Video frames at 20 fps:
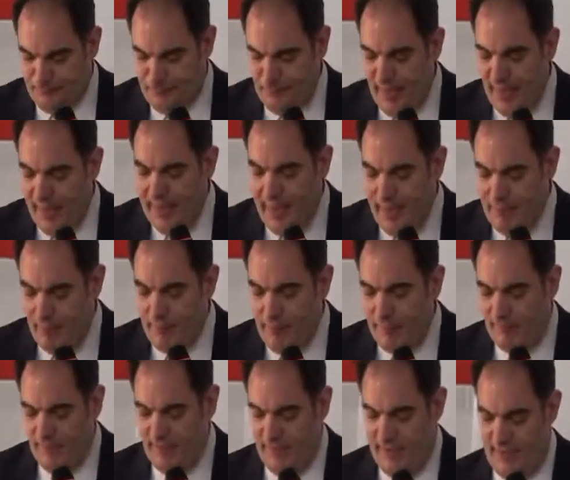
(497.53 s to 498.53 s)

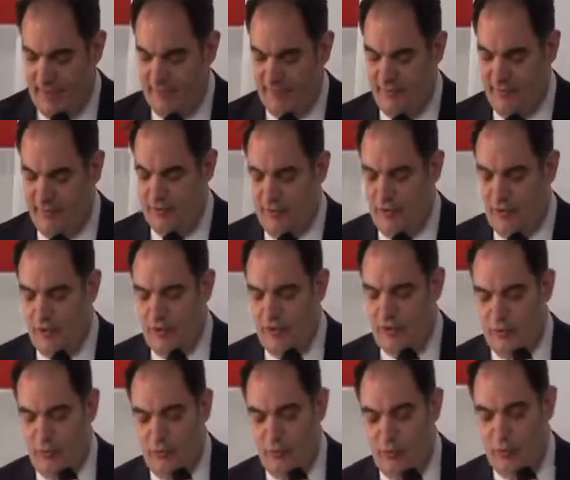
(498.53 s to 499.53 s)
capabilities
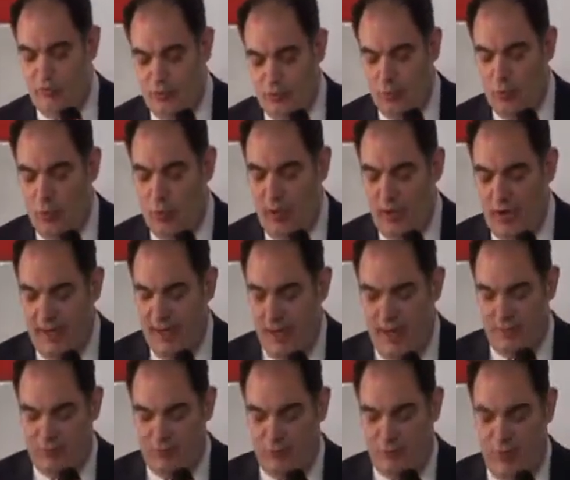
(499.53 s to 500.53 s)
to one,
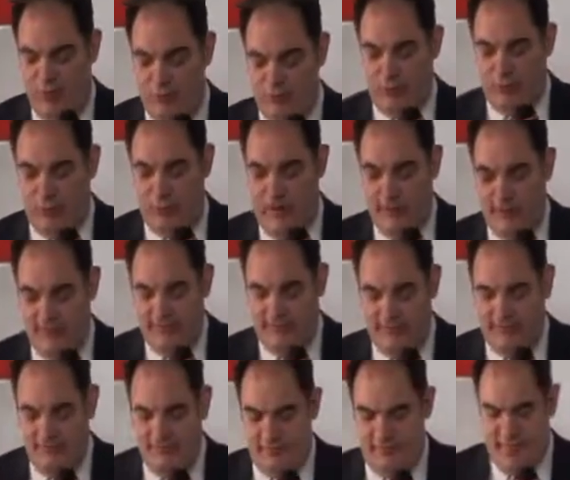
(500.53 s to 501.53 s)
address
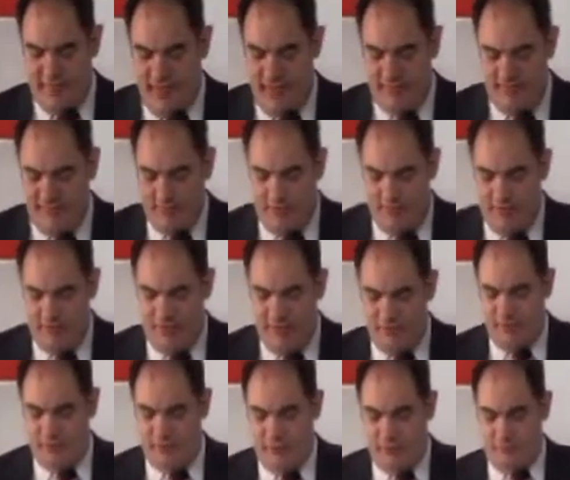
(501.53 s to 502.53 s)
crises that have the
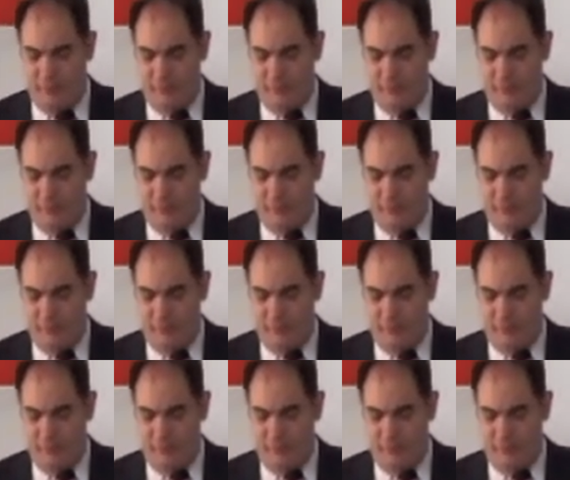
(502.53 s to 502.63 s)
potential to